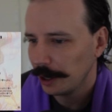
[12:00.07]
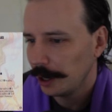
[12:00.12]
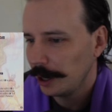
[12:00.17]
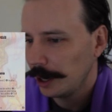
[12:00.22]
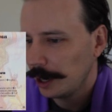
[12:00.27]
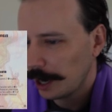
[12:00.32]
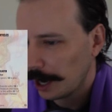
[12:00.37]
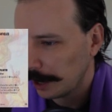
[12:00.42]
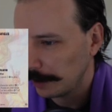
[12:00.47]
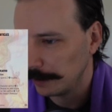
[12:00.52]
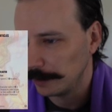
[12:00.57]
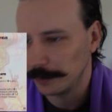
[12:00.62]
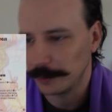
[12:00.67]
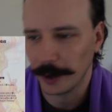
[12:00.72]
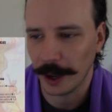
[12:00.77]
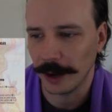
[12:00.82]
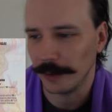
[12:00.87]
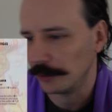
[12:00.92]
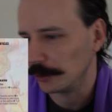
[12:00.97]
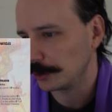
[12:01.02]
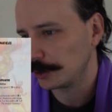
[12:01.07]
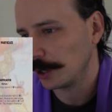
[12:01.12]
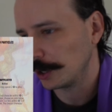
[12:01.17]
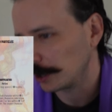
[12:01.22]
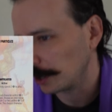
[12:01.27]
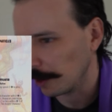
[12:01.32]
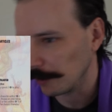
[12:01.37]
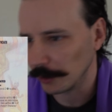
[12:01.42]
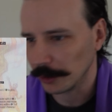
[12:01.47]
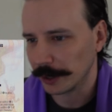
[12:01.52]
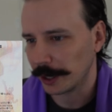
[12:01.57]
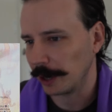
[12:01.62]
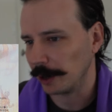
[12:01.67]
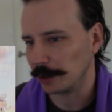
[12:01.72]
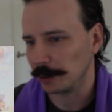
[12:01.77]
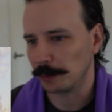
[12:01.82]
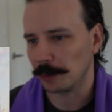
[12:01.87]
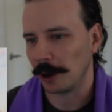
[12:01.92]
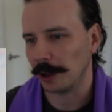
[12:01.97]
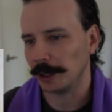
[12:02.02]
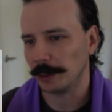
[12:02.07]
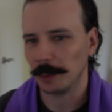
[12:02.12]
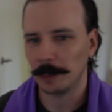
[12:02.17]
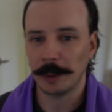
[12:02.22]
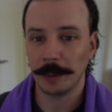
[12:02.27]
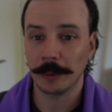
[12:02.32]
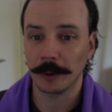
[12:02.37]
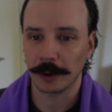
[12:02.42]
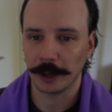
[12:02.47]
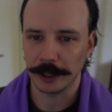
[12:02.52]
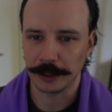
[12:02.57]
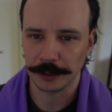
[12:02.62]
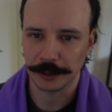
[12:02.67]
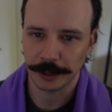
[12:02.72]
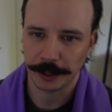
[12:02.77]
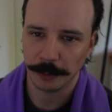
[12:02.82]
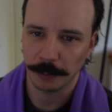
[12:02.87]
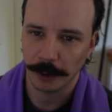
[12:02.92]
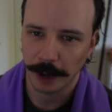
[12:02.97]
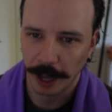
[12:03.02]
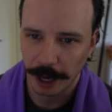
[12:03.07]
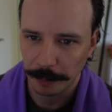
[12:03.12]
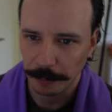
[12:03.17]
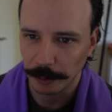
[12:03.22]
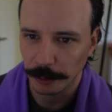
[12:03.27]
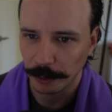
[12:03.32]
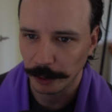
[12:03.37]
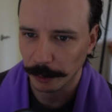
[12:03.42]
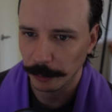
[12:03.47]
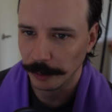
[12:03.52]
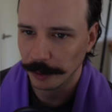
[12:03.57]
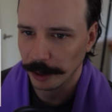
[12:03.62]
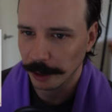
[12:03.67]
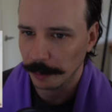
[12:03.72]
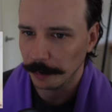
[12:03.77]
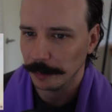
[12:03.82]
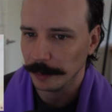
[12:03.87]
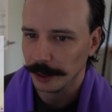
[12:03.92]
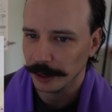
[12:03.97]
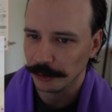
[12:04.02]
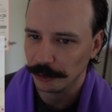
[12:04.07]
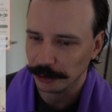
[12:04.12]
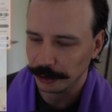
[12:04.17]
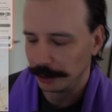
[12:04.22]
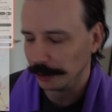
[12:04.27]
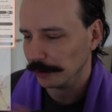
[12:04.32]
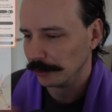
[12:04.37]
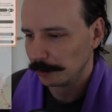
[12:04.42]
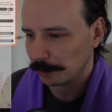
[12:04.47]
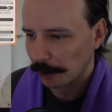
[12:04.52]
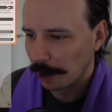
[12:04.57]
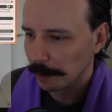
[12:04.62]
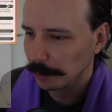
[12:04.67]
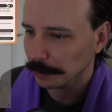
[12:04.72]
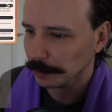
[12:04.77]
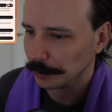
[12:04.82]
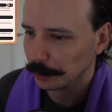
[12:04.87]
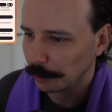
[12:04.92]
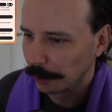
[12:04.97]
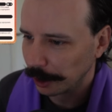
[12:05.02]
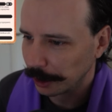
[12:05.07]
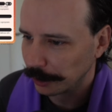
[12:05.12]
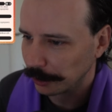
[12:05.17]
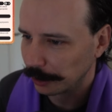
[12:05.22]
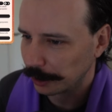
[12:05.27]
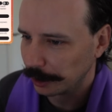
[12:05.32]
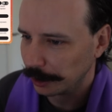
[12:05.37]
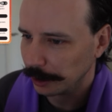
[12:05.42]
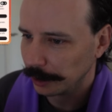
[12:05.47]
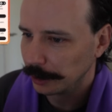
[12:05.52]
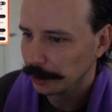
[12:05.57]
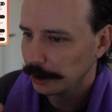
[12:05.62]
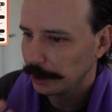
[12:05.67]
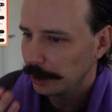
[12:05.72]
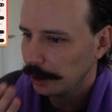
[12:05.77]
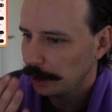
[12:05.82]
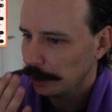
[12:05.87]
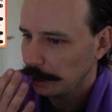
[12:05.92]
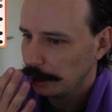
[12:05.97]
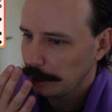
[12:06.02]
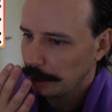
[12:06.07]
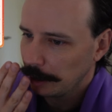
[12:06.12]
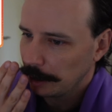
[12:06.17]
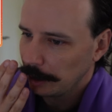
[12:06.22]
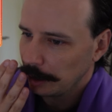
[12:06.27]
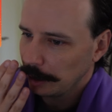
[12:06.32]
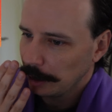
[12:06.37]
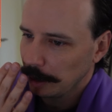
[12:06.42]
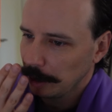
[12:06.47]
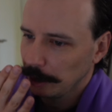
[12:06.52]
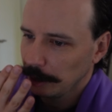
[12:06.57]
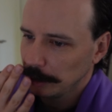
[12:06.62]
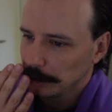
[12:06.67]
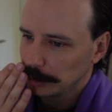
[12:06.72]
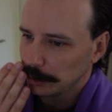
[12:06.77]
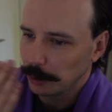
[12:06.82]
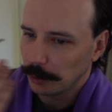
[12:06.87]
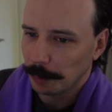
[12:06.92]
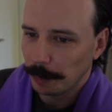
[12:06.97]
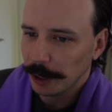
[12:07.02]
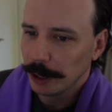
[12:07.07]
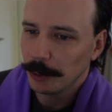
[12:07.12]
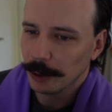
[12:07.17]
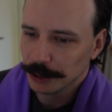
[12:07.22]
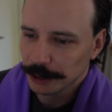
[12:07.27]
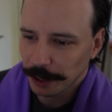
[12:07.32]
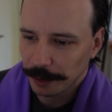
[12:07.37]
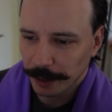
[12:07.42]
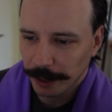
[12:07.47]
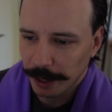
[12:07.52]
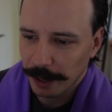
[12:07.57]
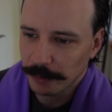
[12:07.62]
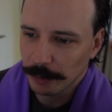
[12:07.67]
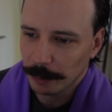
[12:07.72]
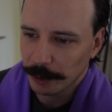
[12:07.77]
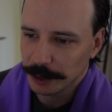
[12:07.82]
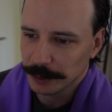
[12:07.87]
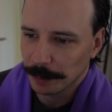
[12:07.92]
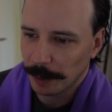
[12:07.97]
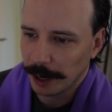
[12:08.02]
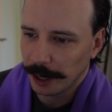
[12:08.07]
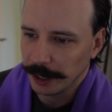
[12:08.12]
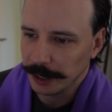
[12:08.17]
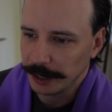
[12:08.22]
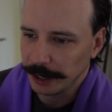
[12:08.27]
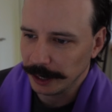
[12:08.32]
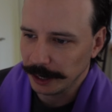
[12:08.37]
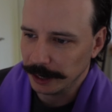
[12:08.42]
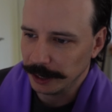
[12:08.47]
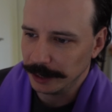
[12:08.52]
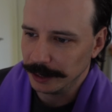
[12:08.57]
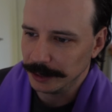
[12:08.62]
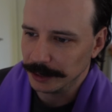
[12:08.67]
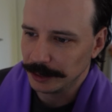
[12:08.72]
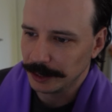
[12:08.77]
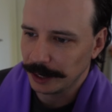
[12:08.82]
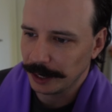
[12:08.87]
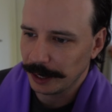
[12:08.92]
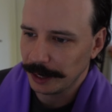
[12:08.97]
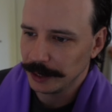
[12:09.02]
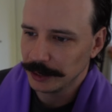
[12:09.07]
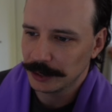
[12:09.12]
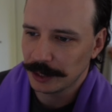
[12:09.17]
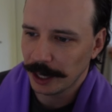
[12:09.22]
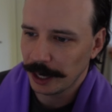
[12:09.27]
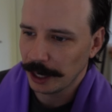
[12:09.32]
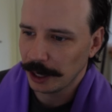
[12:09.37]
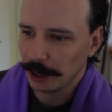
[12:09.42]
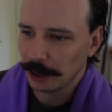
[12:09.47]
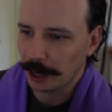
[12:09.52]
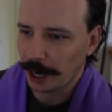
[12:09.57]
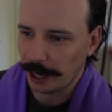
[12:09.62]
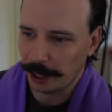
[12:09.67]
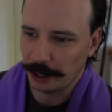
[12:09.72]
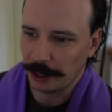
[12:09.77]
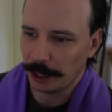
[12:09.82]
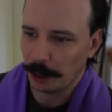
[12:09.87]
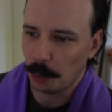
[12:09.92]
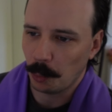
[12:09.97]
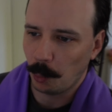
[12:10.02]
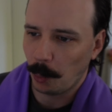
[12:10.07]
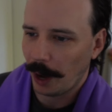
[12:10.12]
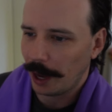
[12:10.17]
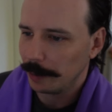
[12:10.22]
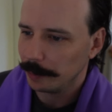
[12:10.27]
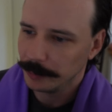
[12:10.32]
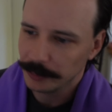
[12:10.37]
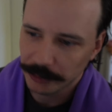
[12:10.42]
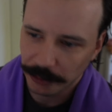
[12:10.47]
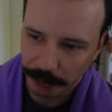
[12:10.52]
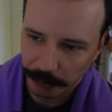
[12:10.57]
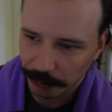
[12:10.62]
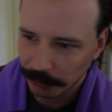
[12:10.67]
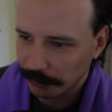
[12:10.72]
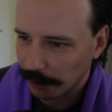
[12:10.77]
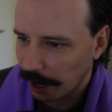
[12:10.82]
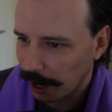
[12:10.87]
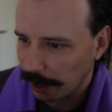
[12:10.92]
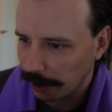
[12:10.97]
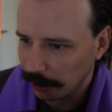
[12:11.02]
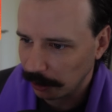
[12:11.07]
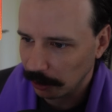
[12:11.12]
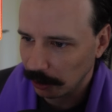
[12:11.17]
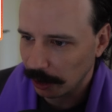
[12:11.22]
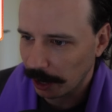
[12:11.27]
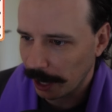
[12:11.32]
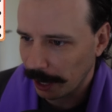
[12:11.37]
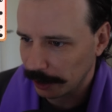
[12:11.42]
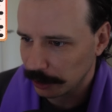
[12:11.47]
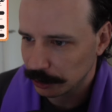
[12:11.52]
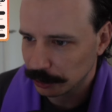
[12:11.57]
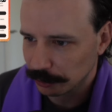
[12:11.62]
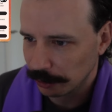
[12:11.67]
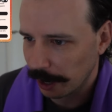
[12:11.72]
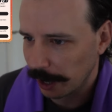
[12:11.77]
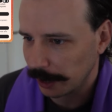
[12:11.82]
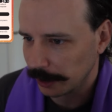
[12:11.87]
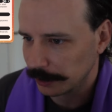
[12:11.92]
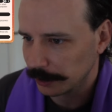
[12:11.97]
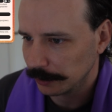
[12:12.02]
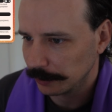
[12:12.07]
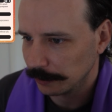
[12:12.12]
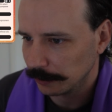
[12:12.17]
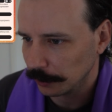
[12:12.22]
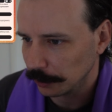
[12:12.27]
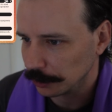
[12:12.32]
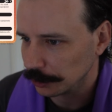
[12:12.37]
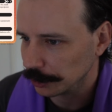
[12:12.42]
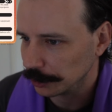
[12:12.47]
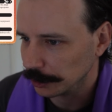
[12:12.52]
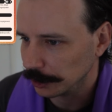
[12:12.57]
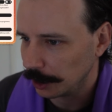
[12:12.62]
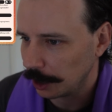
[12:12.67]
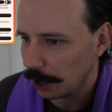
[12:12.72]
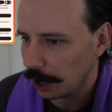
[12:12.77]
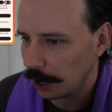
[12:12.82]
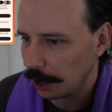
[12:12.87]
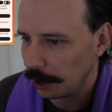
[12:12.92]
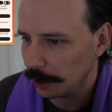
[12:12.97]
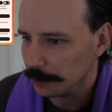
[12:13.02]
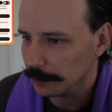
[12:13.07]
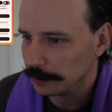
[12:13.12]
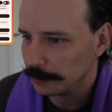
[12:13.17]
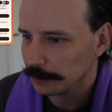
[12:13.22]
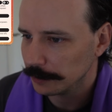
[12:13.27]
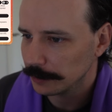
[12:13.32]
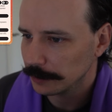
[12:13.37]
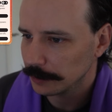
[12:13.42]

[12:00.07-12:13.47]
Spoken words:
I've kind of just covered the character broadly, but people are interested in what I'm doing with him in S.H.I.E.L.D. is probably why you're here. So the big question I think on everybody's mind is there a like Webs style extract version of